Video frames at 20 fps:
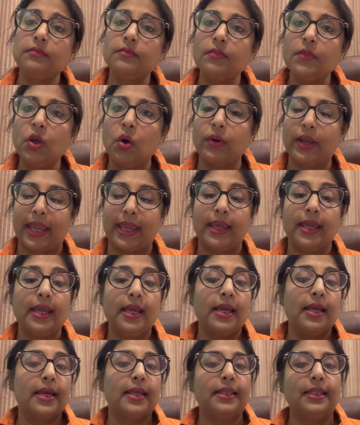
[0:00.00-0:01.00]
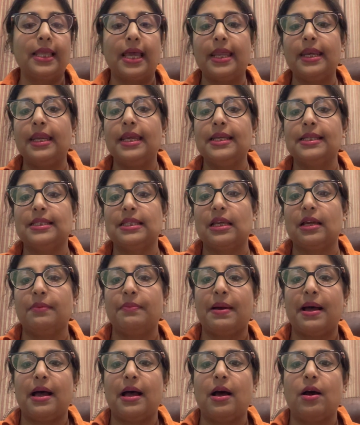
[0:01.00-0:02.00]
Okay, then it's
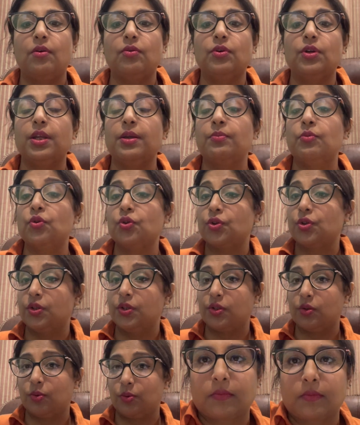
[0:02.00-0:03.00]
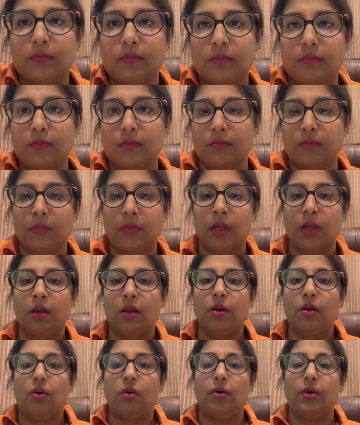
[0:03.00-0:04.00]
about emotional social.
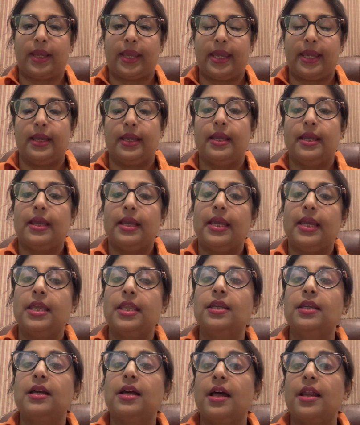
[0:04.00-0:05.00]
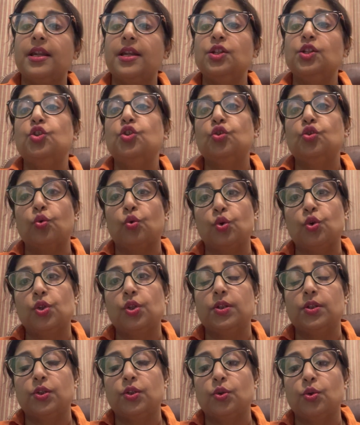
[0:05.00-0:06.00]
Okay, encourage
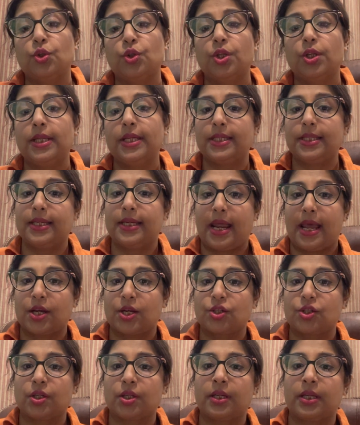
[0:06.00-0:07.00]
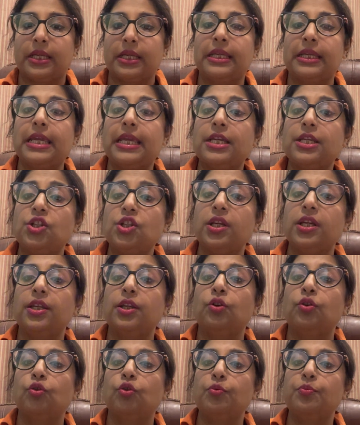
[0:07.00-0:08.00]
social interaction. Engaging
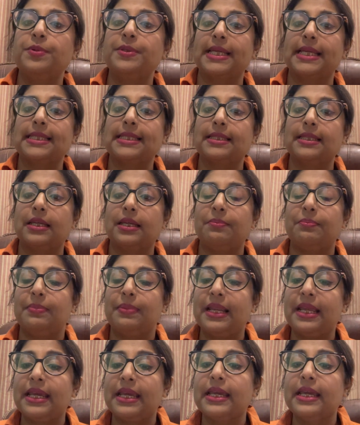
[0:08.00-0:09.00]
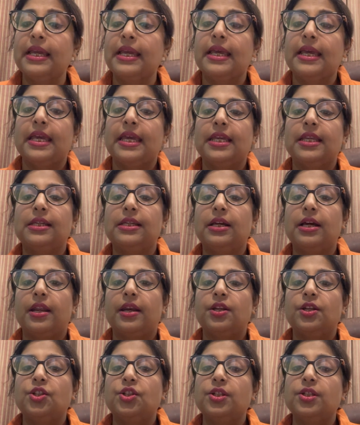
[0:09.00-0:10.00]
in group sensory play
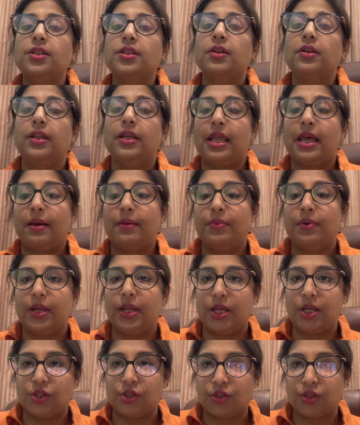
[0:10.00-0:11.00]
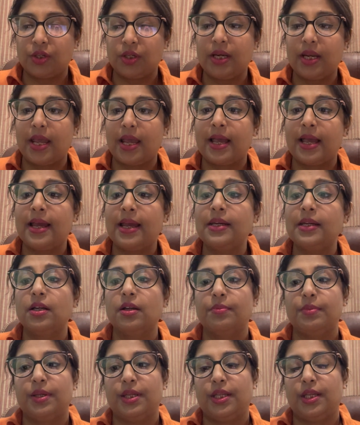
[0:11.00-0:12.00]
encourages collaboration and
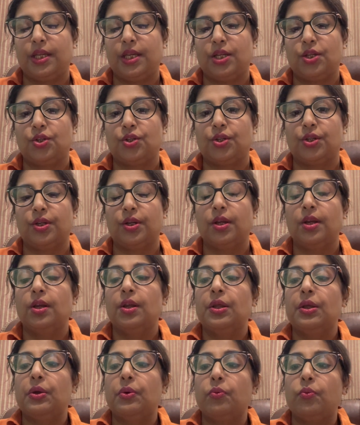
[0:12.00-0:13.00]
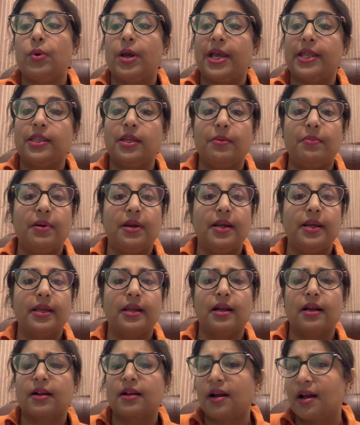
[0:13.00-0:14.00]
communication. Whether
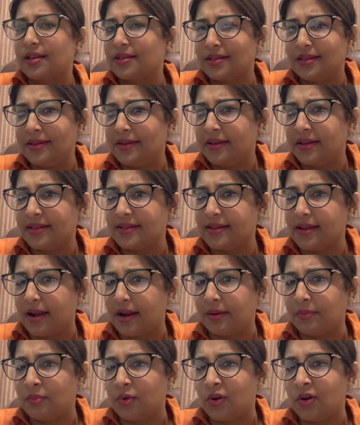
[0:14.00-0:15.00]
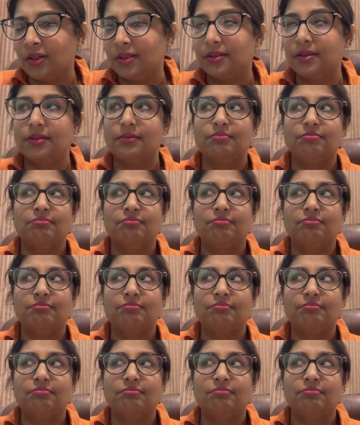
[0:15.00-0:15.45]
building a castle in a sandbox,